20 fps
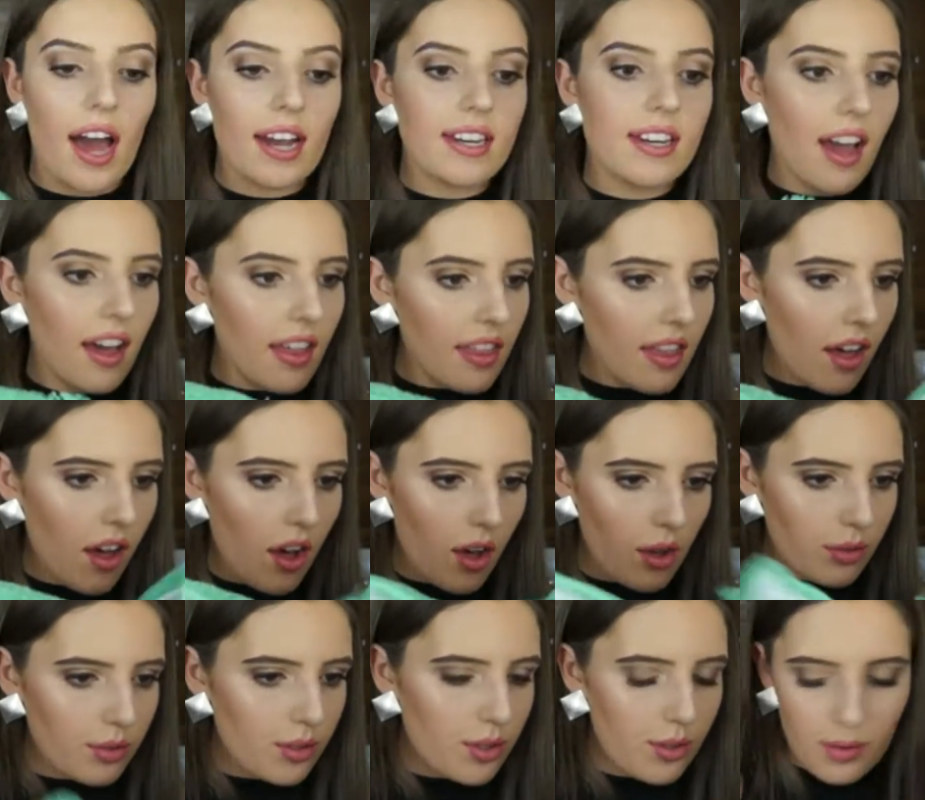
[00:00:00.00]
Another
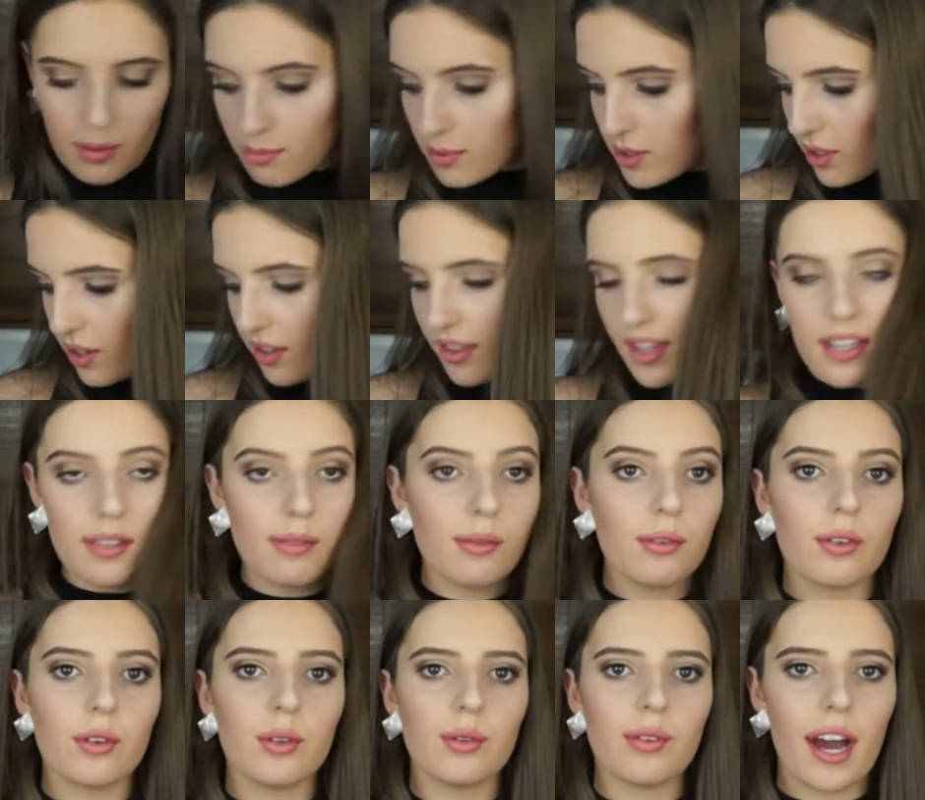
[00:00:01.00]
old swimsuit. These
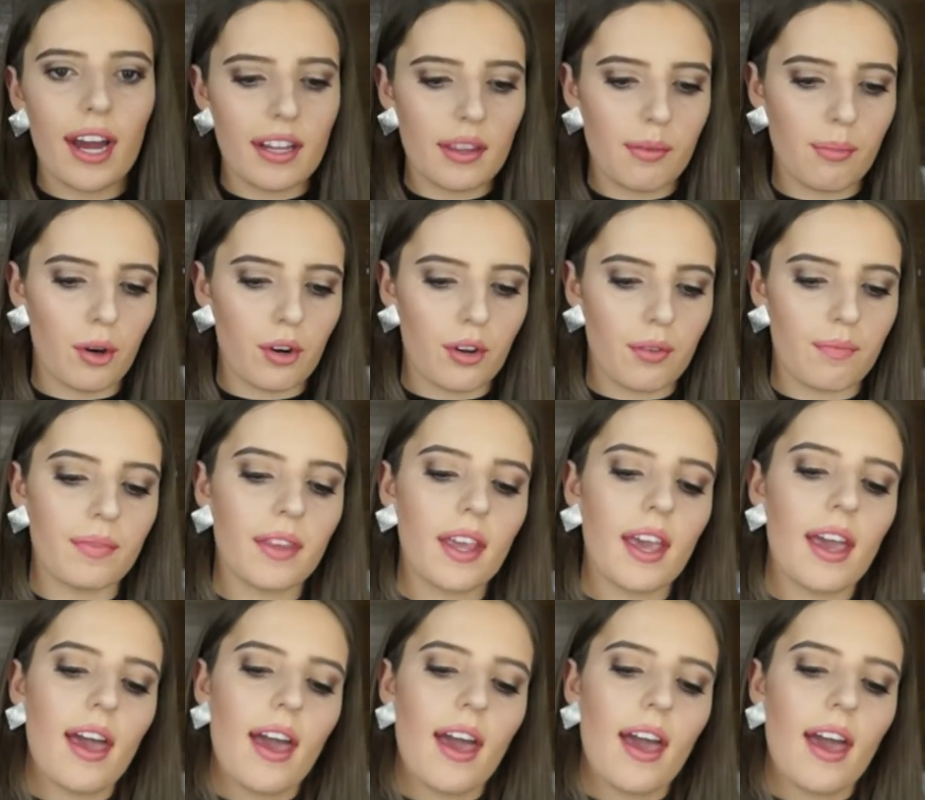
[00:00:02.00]
were all right at the bottom.